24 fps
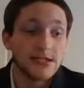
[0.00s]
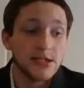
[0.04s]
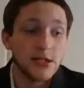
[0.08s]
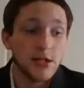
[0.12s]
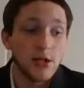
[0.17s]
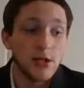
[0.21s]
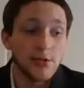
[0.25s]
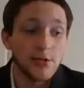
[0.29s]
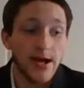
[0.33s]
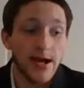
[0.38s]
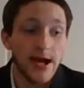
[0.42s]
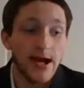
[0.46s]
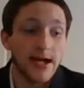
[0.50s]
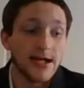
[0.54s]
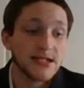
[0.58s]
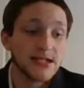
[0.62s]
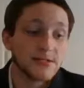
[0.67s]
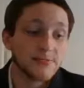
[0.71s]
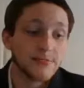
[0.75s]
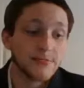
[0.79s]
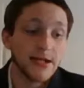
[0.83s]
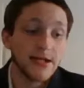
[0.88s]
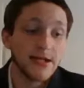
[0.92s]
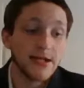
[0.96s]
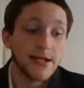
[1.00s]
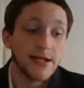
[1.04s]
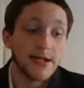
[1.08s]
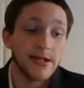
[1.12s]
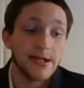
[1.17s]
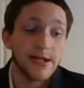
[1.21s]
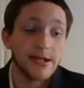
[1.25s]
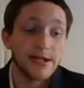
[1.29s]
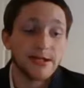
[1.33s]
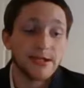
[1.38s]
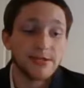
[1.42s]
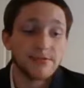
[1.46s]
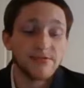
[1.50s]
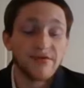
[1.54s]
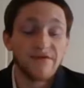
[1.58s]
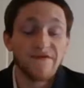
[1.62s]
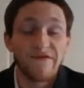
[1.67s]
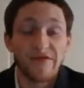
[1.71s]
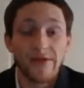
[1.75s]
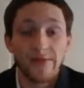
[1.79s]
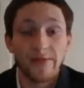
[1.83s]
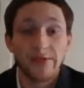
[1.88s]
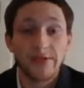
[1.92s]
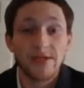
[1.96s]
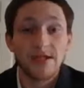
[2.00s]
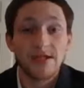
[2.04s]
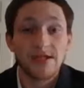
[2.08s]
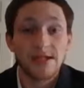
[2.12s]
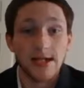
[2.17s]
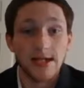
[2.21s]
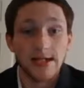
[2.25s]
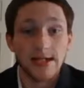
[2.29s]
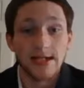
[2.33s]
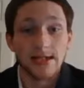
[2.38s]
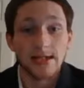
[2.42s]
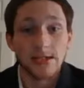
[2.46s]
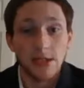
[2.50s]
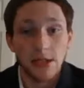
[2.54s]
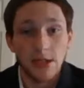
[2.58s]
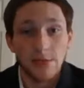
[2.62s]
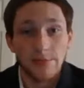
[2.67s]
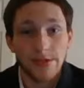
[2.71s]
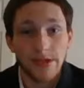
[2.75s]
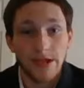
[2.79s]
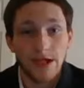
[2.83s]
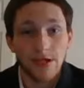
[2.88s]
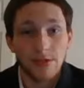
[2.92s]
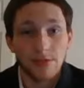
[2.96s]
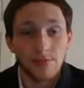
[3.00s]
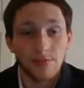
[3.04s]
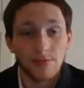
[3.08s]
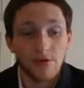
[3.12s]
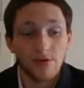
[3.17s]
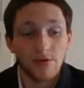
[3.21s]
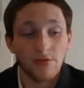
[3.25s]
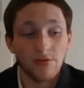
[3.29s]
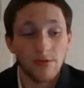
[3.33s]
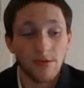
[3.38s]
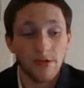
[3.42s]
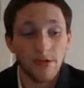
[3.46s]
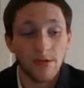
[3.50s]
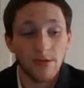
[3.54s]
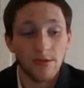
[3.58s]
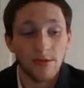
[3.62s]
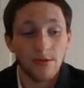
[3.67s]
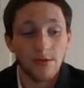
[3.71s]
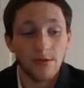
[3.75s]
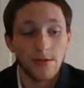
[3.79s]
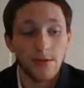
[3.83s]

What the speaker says: harass me into reviewing the second Terminator movie.